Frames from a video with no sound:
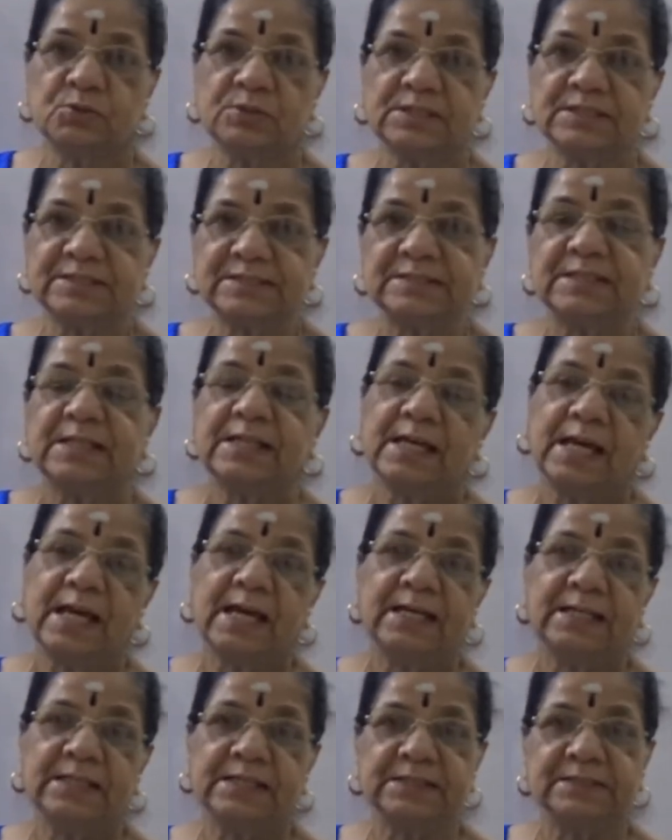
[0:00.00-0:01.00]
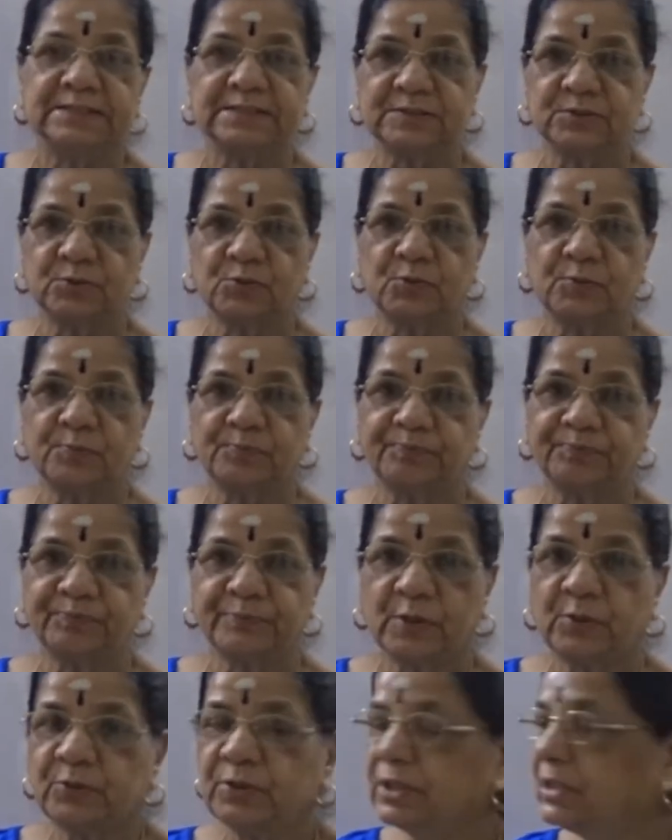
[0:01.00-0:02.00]
as allosome.
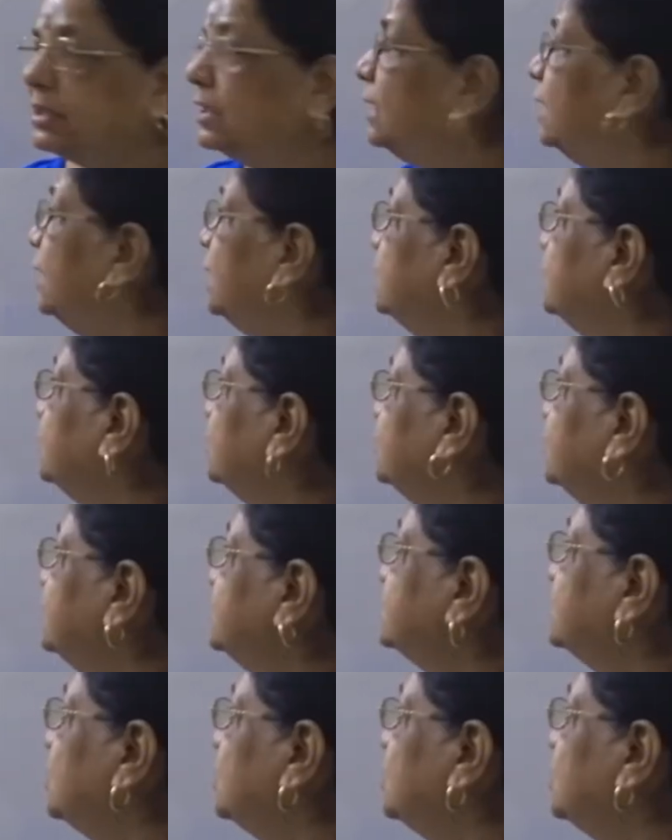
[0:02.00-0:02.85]
Okay. Now this